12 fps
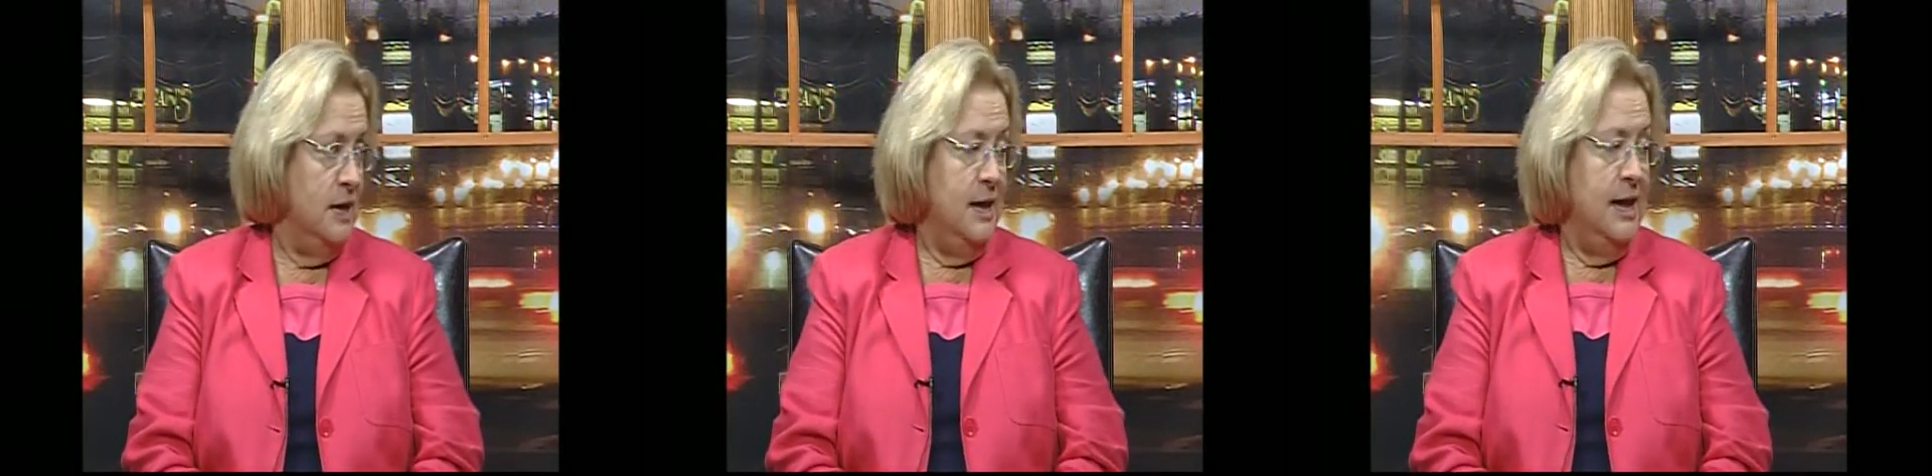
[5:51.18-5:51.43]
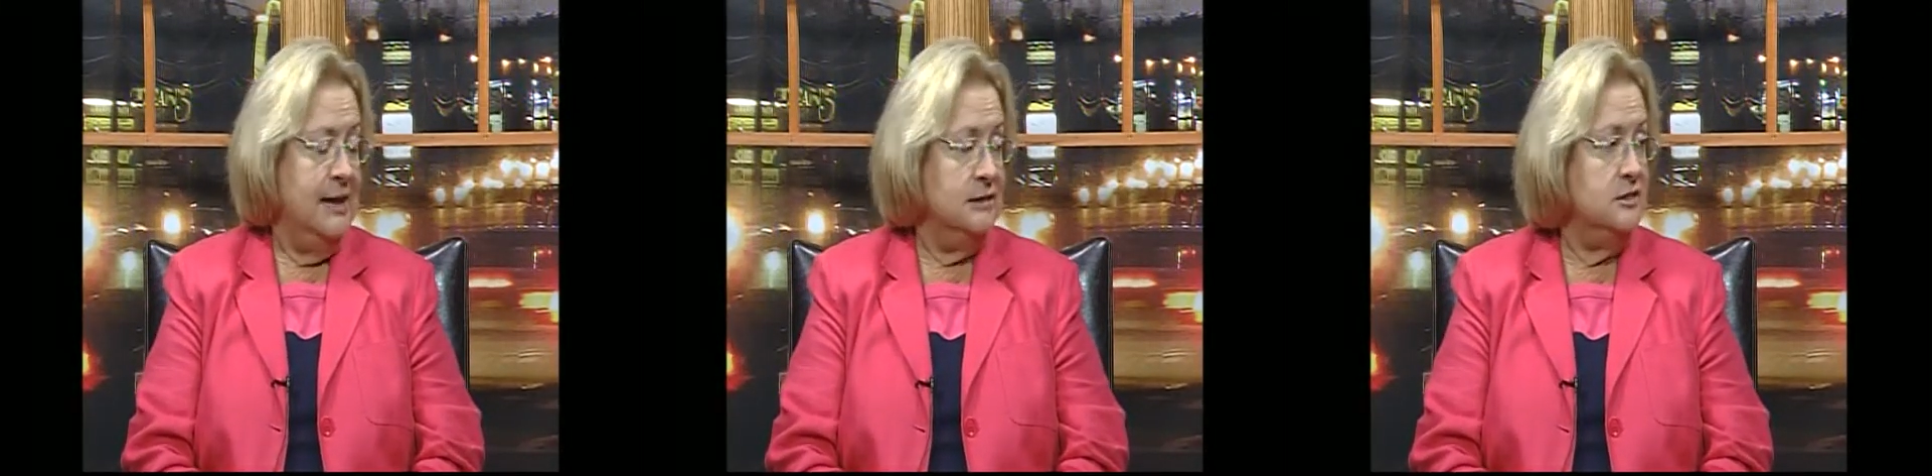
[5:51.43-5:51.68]

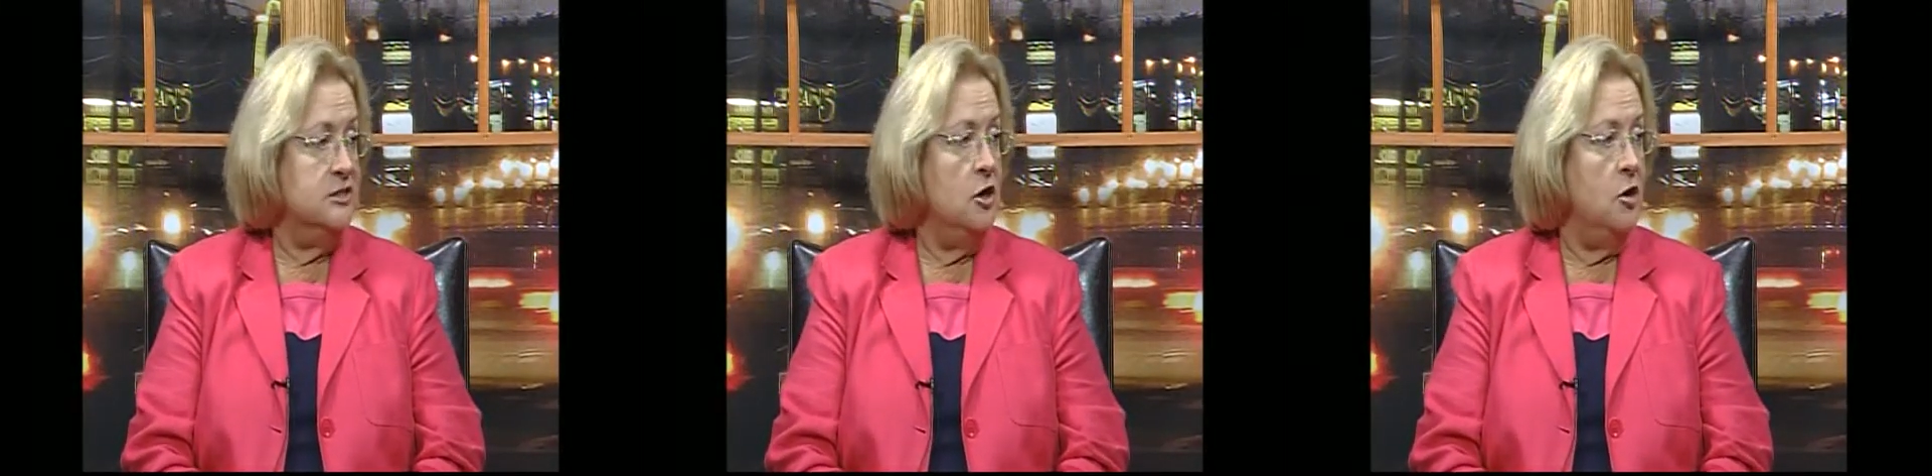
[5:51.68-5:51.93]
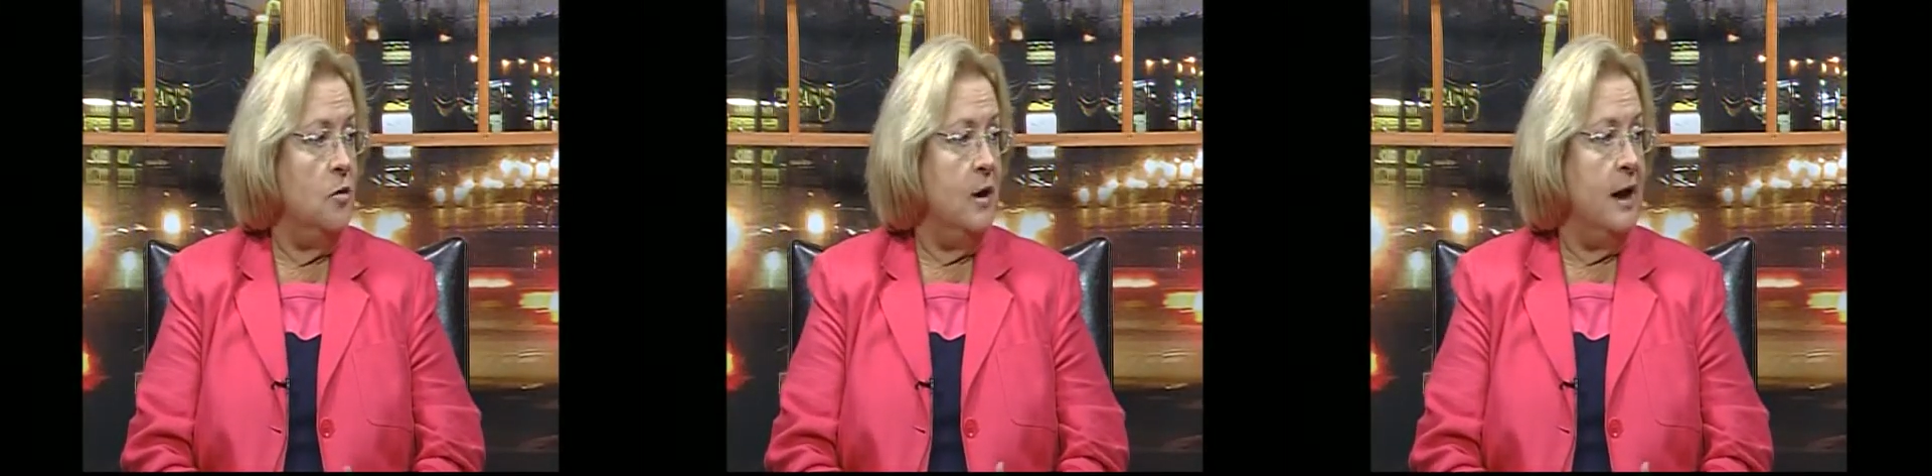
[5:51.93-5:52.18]
And
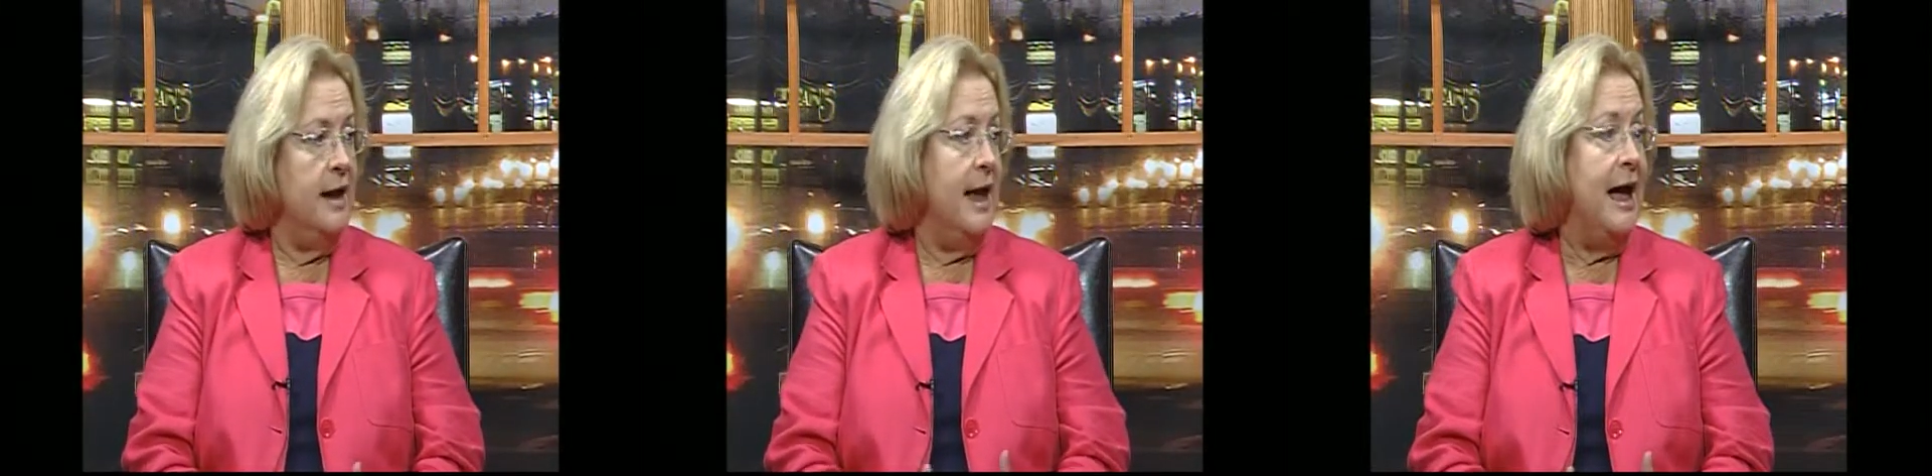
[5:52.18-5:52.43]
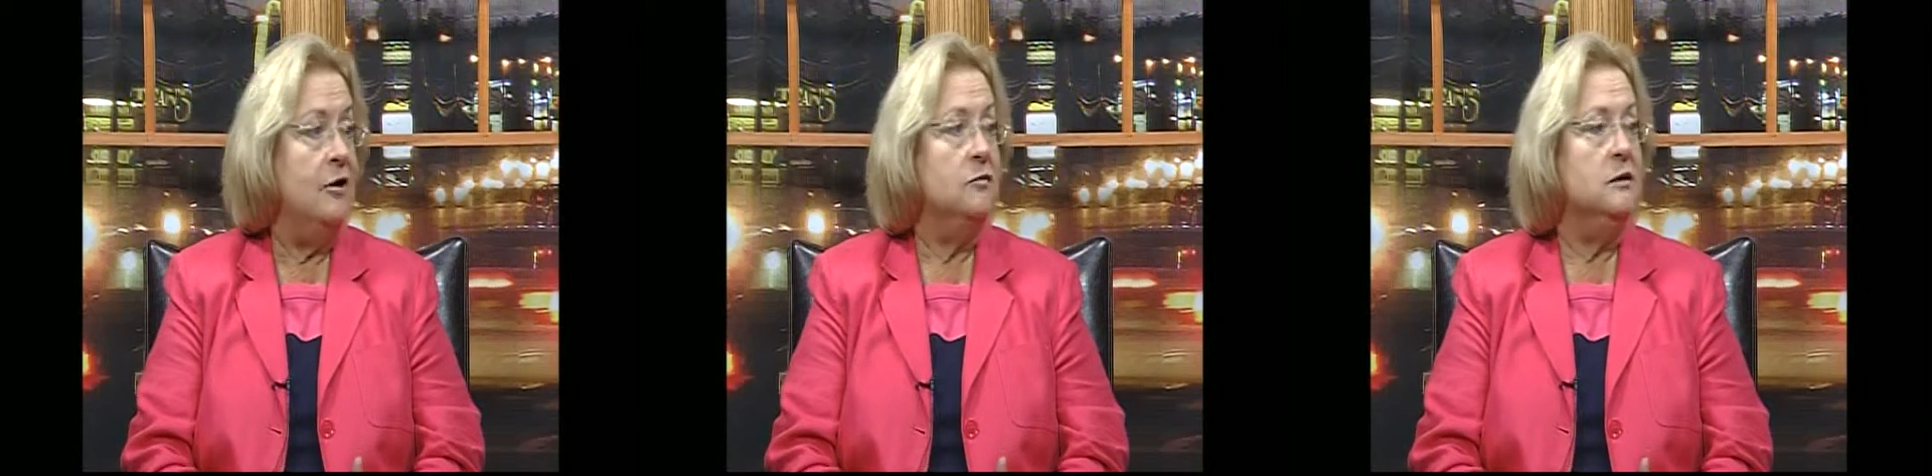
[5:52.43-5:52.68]
so I
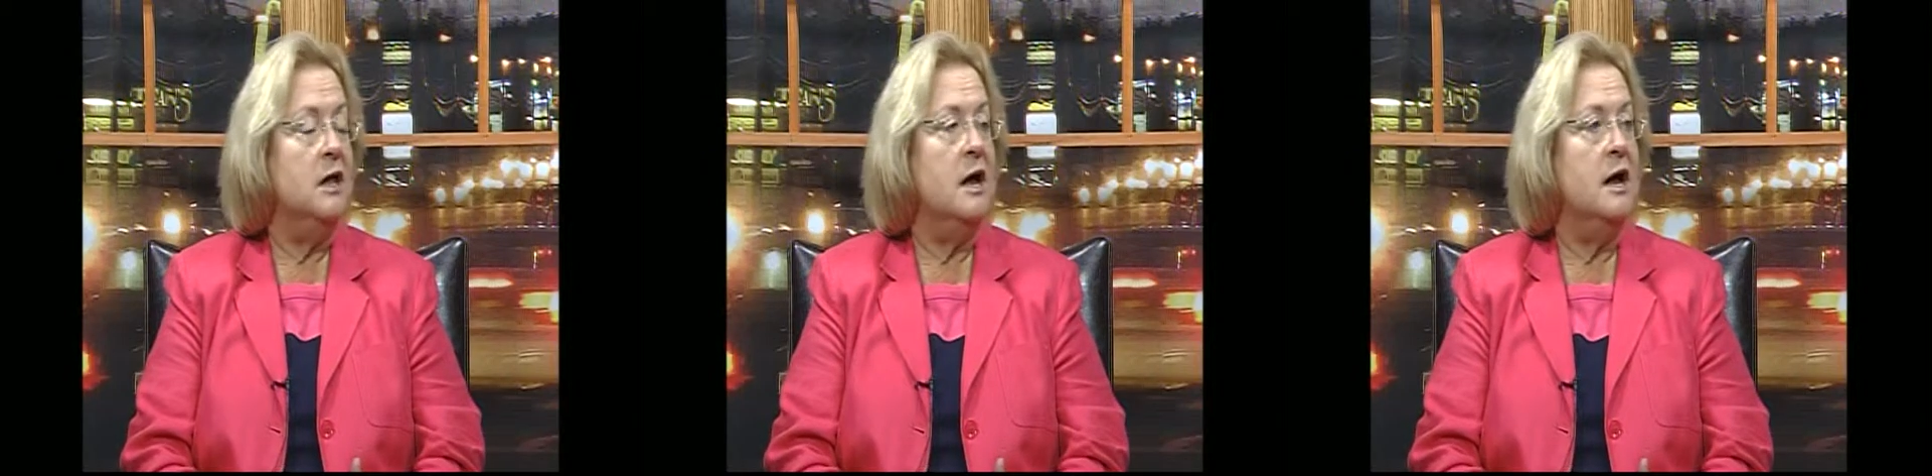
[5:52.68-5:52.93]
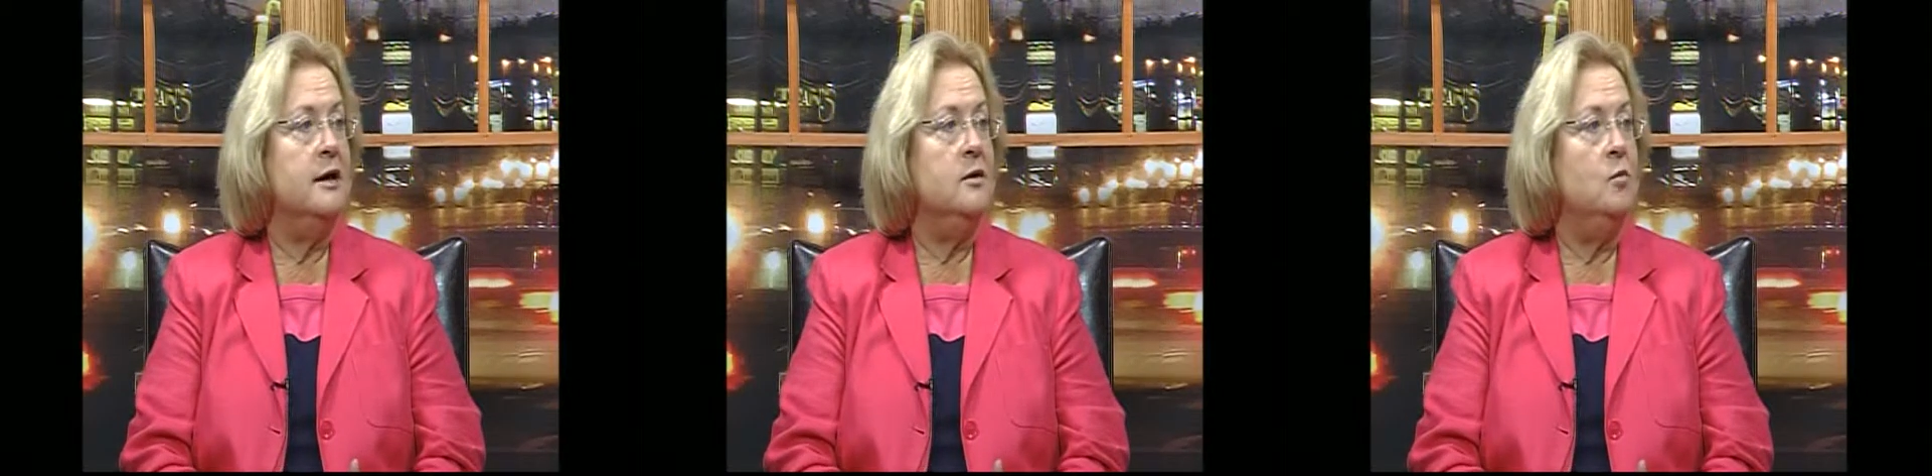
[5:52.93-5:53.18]

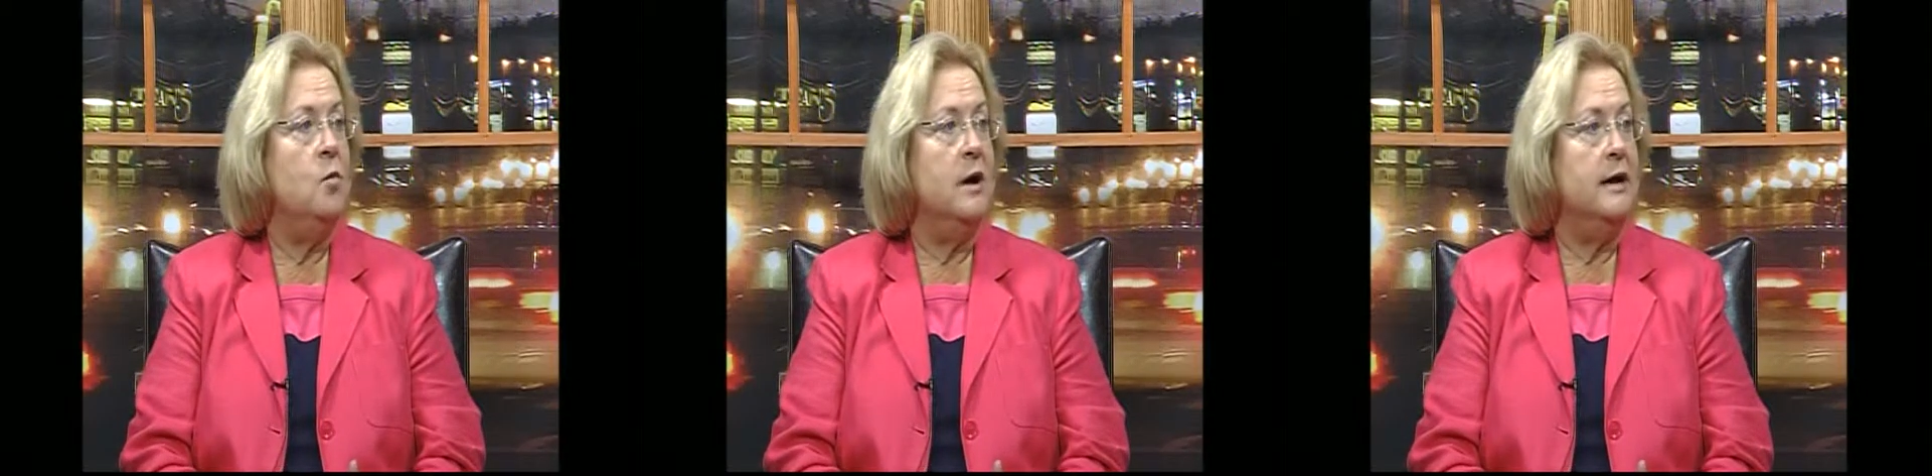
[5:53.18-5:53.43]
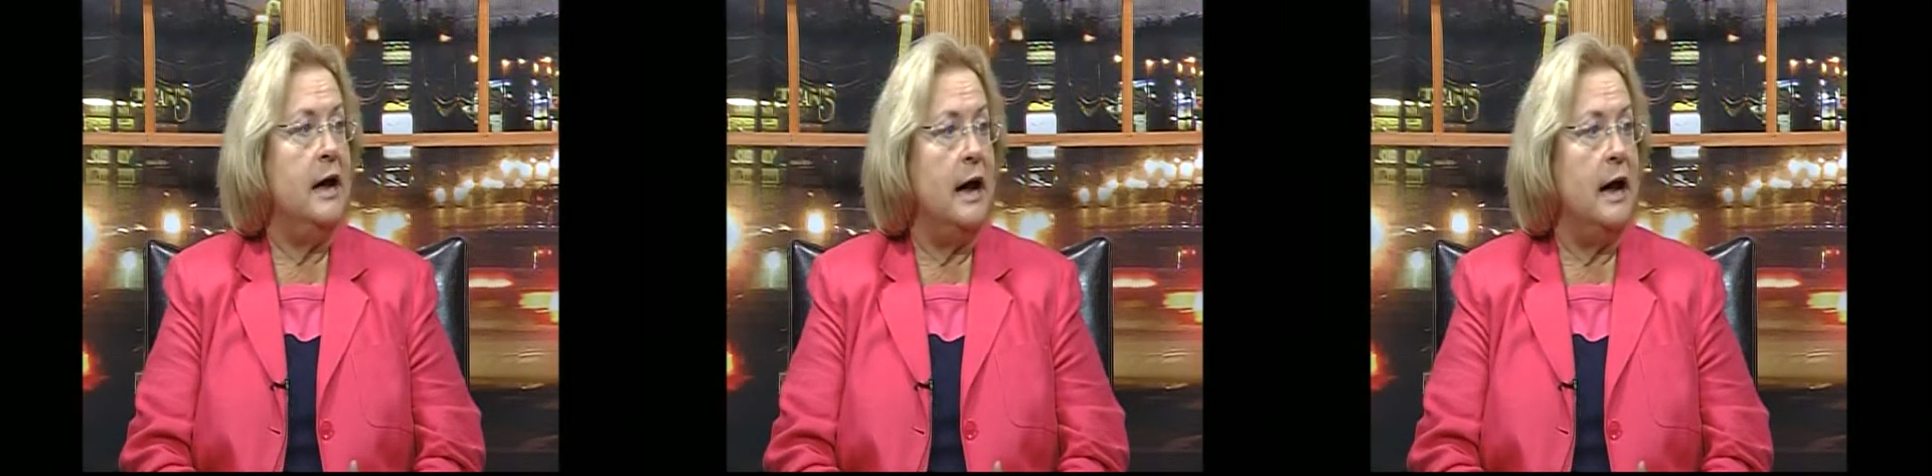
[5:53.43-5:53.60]
outline what